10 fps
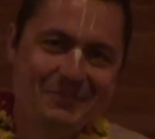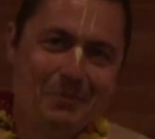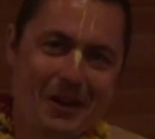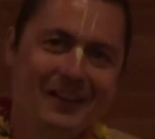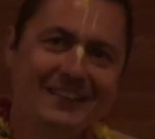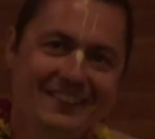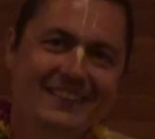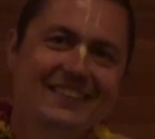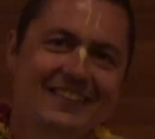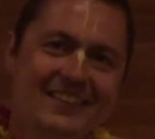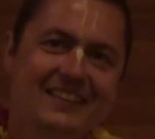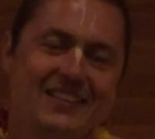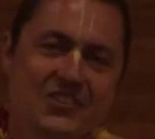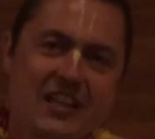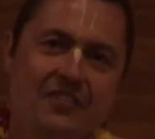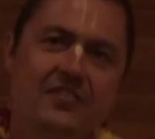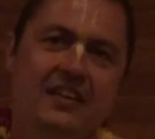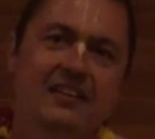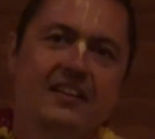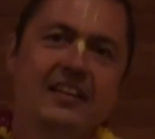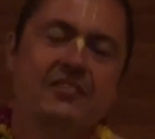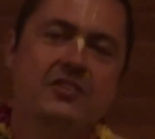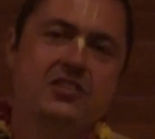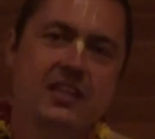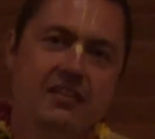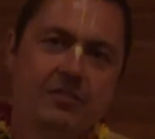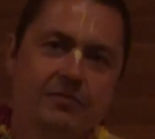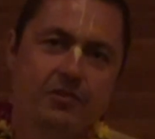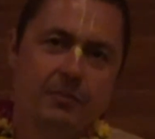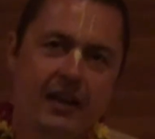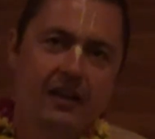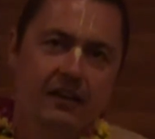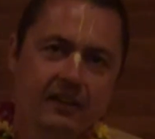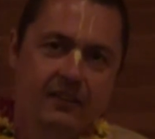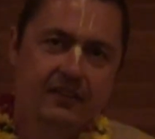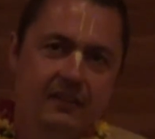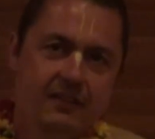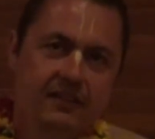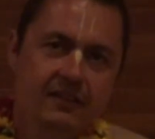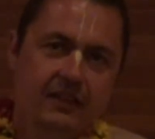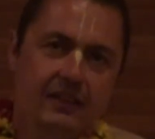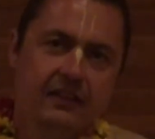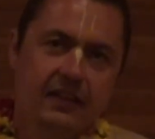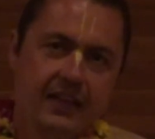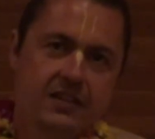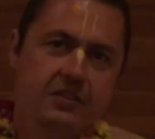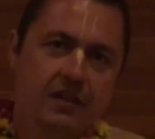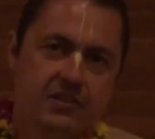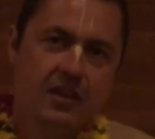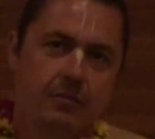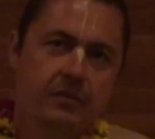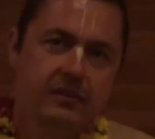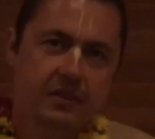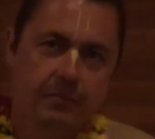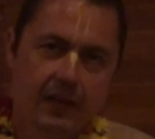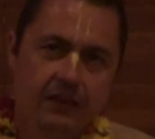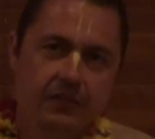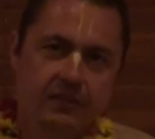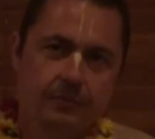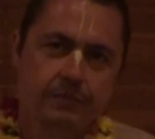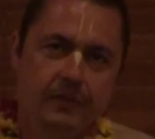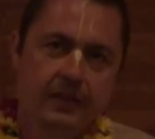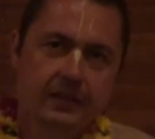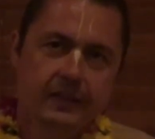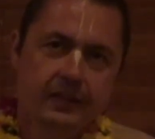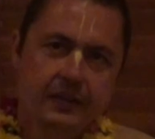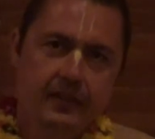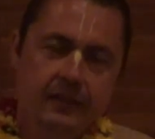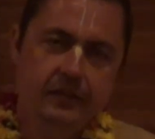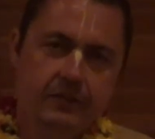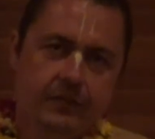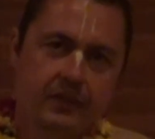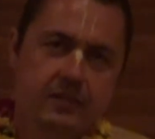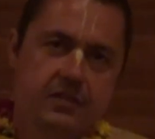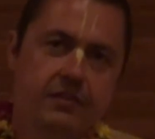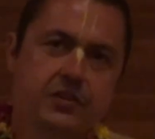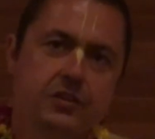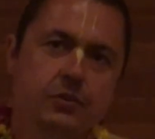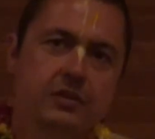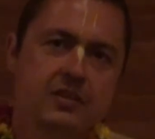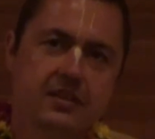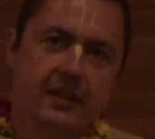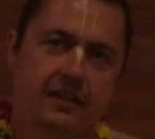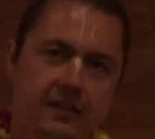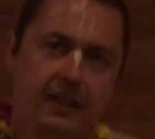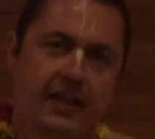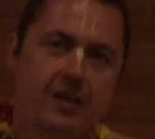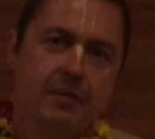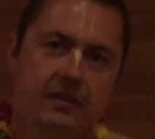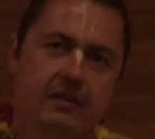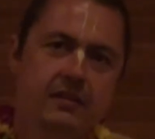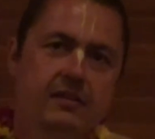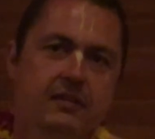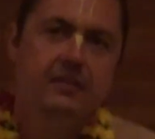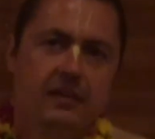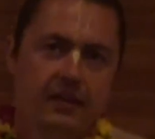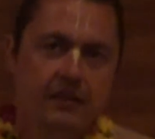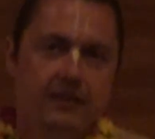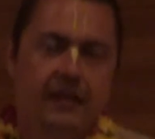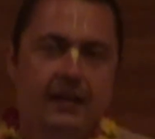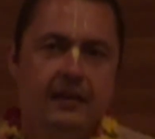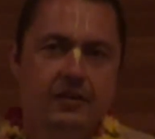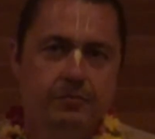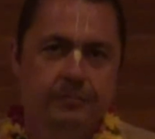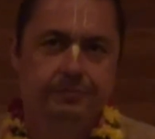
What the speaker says: But there's definitely good saving from hell, like in the case of Ajam the Bhagavatam. Because the Vishnu Dutas they came and carried him.